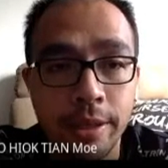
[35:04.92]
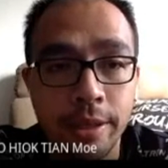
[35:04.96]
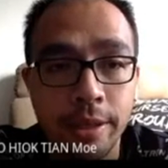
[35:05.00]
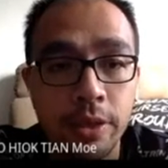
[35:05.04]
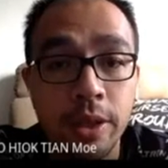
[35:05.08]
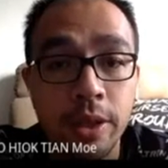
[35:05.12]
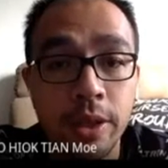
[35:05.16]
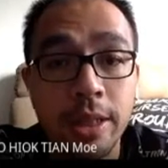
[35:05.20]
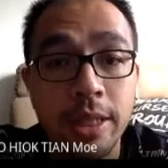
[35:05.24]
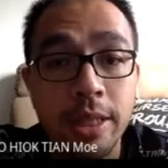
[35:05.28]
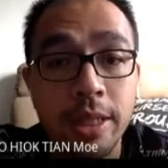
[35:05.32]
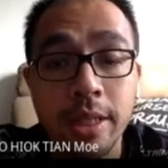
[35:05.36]

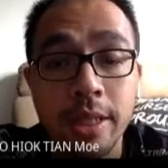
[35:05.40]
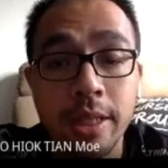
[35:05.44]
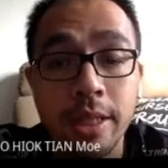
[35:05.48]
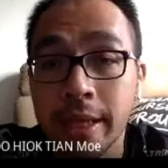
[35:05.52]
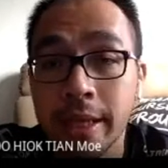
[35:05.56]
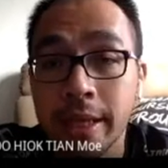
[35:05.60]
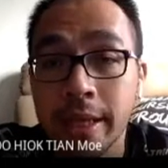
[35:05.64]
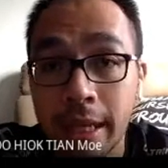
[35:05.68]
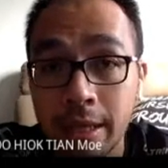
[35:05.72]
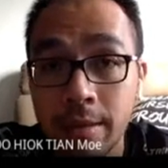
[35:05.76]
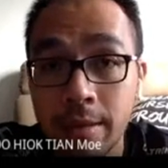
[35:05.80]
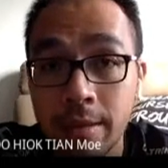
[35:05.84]
So this is
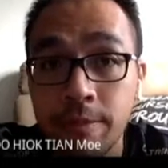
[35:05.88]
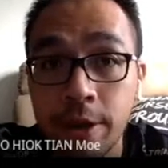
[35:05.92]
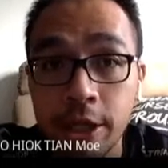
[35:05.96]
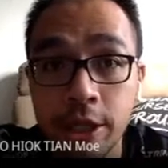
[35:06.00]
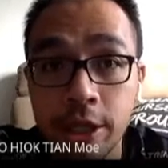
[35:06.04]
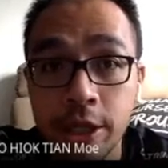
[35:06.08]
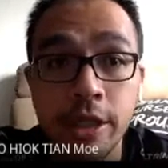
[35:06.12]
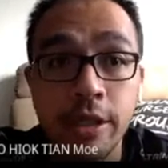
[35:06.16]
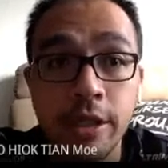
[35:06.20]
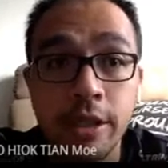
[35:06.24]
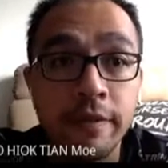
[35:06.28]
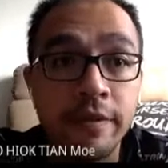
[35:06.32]
the
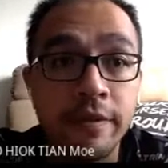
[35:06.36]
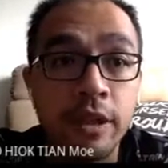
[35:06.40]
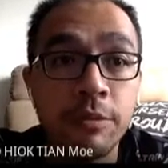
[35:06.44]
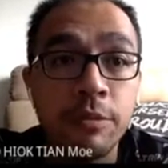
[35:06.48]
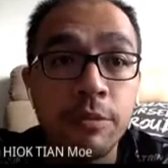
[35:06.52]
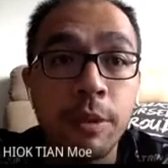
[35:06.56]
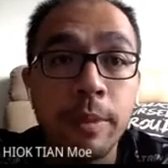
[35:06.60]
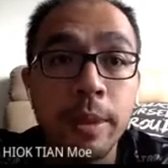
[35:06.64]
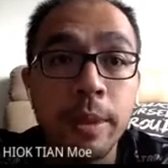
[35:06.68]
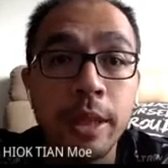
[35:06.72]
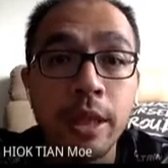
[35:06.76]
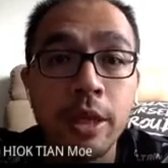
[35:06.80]
calibration of
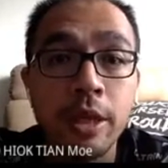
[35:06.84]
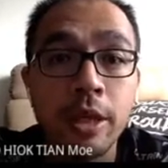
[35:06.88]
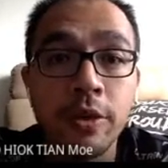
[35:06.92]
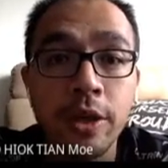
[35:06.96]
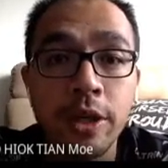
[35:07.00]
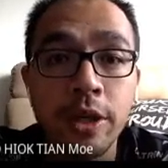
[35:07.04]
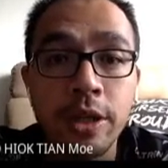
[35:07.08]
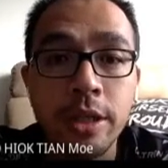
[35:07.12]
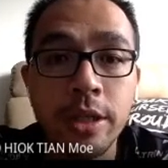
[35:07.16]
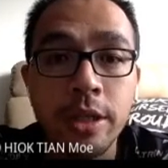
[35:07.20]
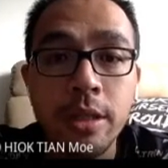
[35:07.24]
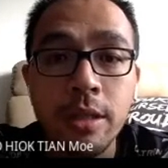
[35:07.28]
thermometer
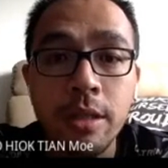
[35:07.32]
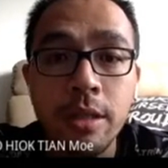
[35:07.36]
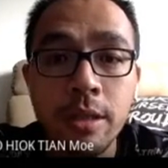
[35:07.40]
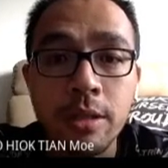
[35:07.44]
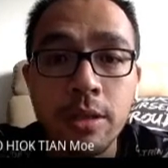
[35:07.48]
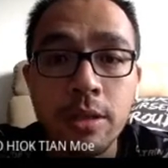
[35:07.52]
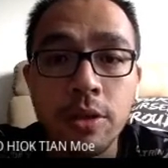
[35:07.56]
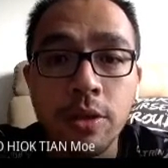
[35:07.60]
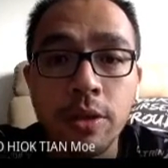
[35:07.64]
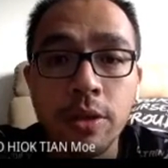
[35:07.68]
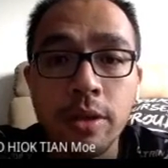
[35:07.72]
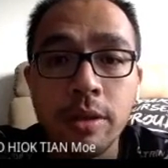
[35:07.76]
question.
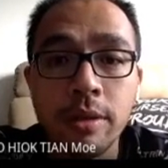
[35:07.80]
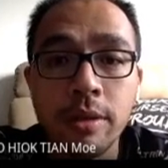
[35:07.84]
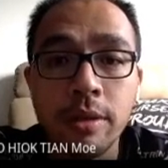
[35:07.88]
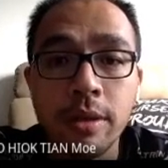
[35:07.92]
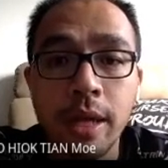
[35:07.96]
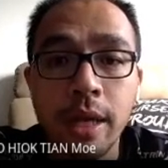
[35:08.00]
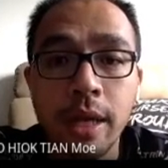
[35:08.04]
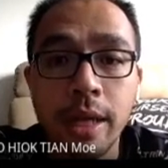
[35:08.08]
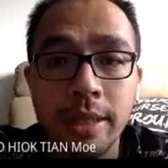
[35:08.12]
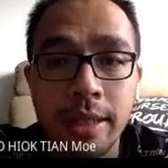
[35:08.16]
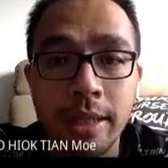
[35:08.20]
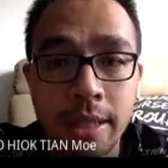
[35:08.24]
So
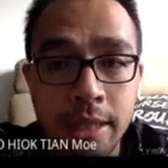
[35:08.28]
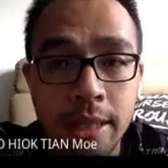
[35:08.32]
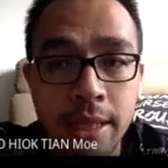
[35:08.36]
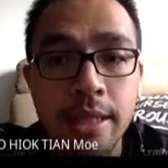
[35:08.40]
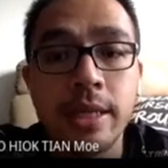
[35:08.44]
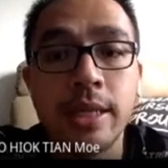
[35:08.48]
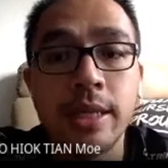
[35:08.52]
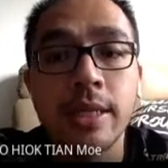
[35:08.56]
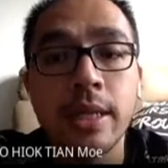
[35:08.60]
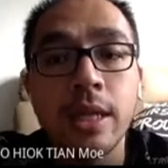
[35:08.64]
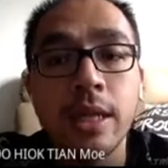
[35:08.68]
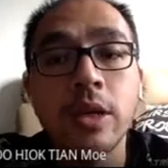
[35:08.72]
as I
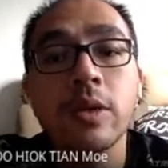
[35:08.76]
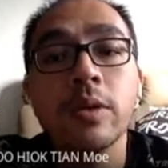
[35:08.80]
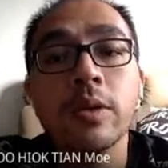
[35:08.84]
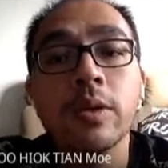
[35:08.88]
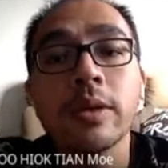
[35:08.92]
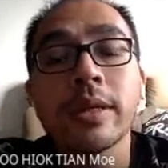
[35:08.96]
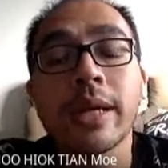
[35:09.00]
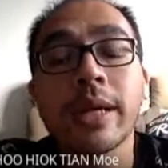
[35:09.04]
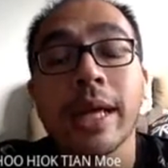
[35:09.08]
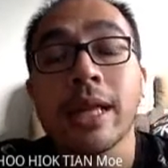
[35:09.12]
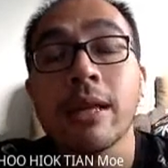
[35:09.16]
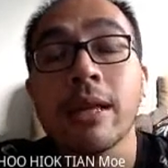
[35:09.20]
said just
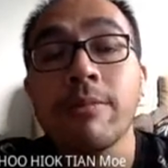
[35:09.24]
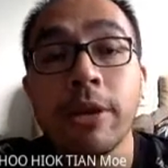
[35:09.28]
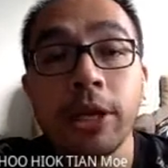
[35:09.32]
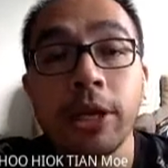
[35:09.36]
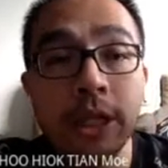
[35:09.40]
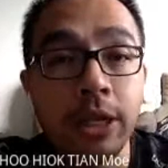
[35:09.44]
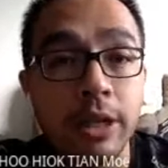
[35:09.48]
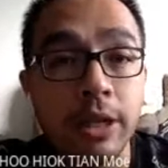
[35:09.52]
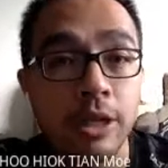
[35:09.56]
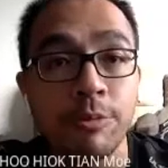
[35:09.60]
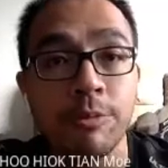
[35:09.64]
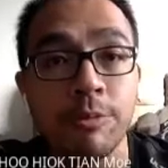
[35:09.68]
now,
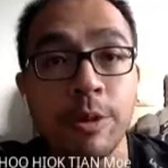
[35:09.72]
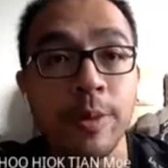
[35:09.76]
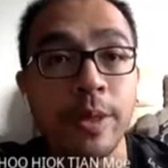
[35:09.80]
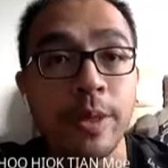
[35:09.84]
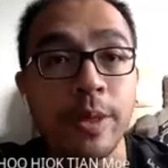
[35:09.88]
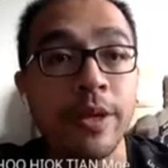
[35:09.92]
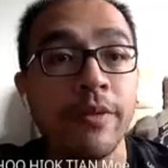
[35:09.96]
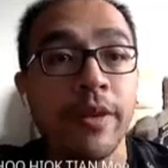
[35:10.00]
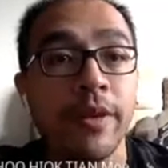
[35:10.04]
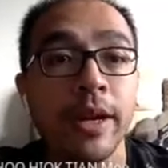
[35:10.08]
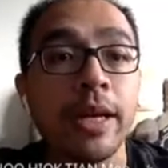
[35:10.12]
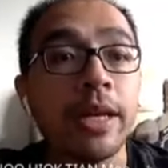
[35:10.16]
calibration of
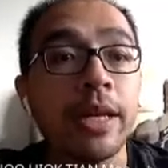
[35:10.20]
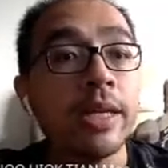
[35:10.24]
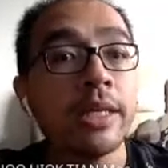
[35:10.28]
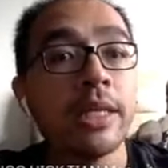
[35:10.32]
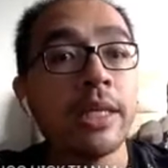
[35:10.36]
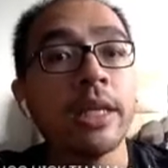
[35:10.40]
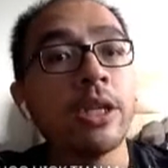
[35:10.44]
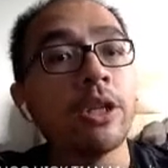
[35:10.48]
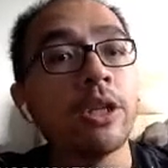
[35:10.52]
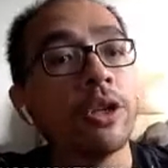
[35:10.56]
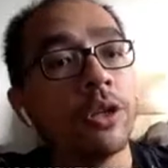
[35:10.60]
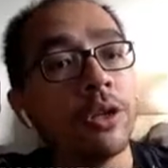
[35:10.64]
thermometer very
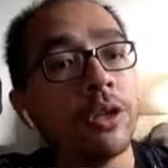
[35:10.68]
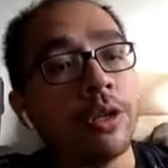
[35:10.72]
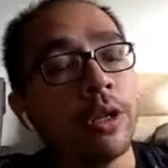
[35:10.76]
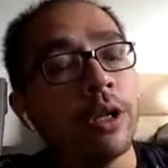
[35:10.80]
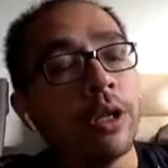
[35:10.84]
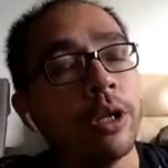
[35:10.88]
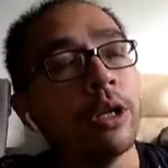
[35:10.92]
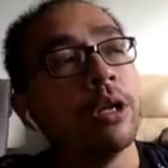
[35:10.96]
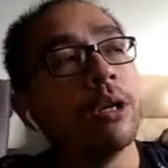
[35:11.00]
easy, you know.